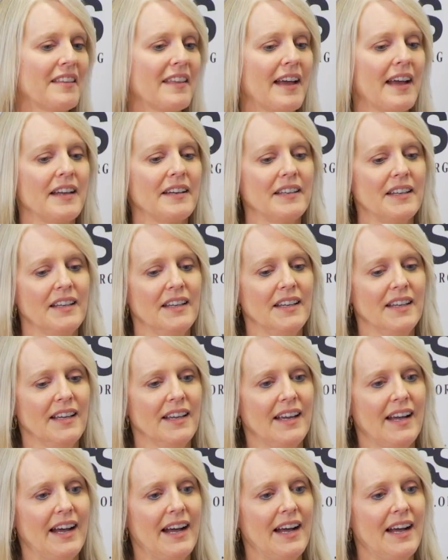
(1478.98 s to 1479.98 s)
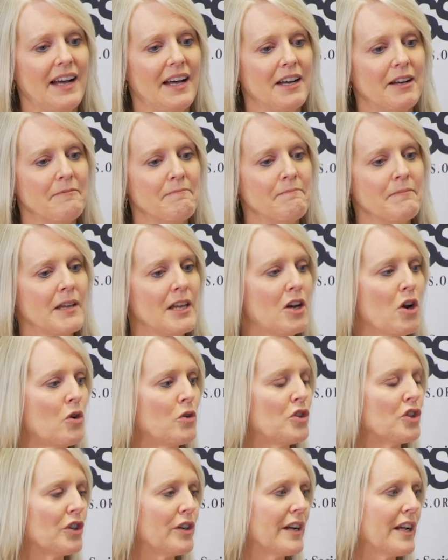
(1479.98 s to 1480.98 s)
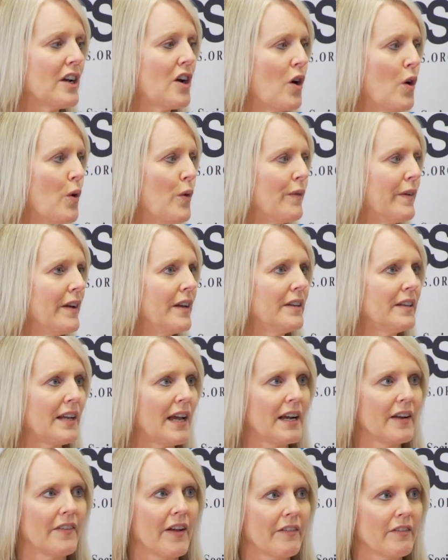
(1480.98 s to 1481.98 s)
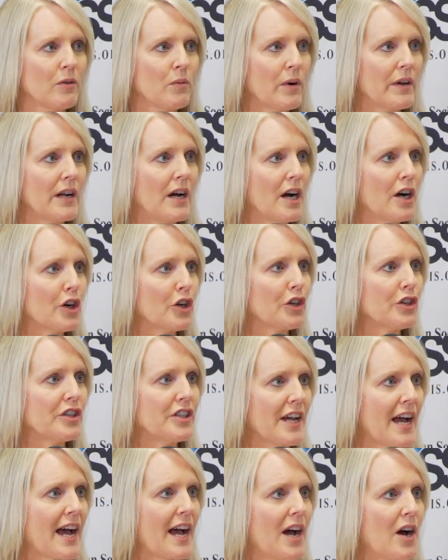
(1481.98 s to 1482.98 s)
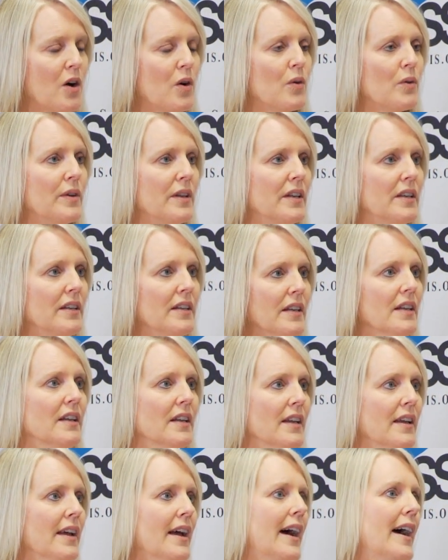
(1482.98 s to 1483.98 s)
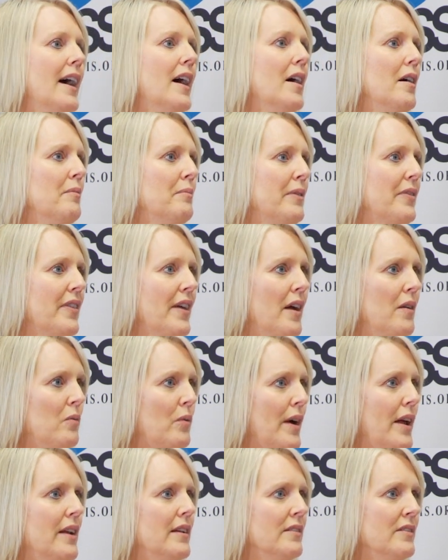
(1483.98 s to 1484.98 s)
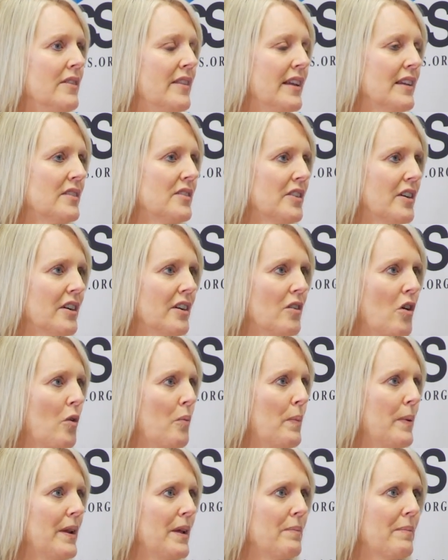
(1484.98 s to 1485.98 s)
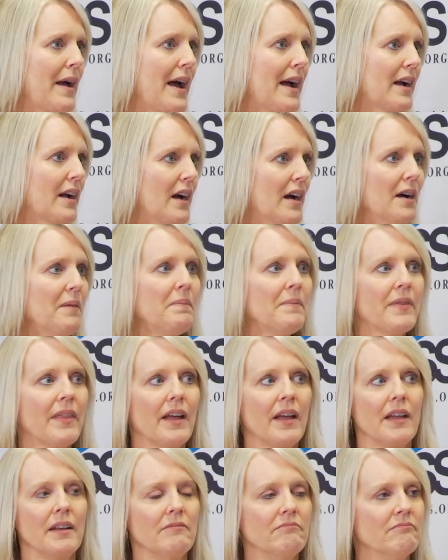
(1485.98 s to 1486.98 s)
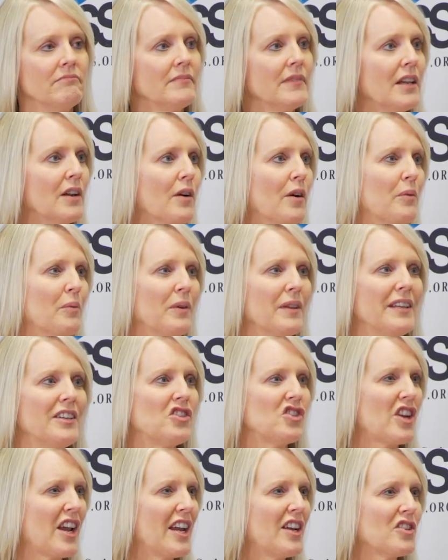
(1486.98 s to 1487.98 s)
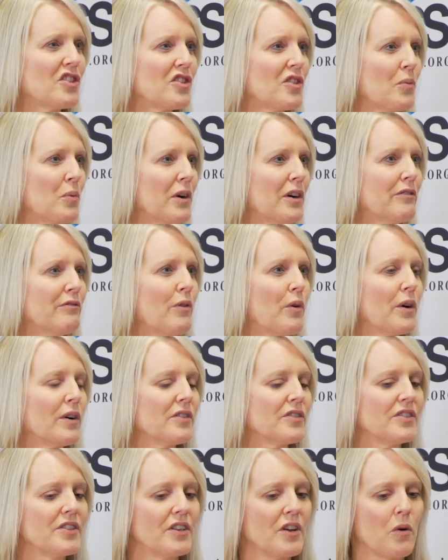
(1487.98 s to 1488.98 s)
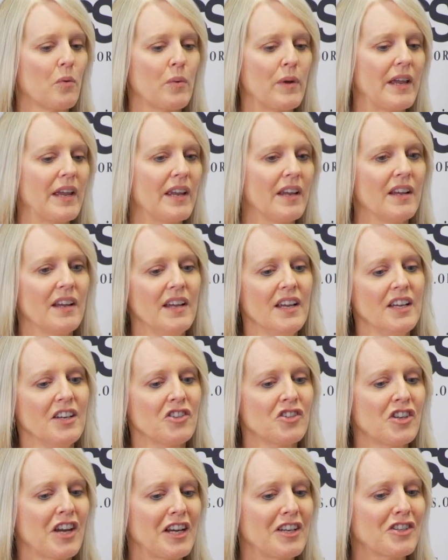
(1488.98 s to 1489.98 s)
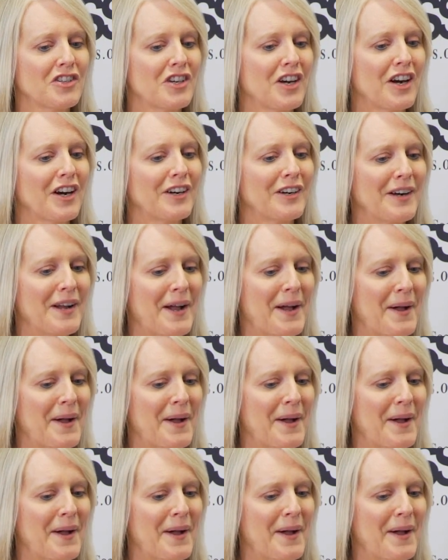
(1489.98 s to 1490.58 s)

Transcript: that, during COVID, kind of everyone hunkered down and But then when things started opening back up, then, it really changed the workforce. We changed our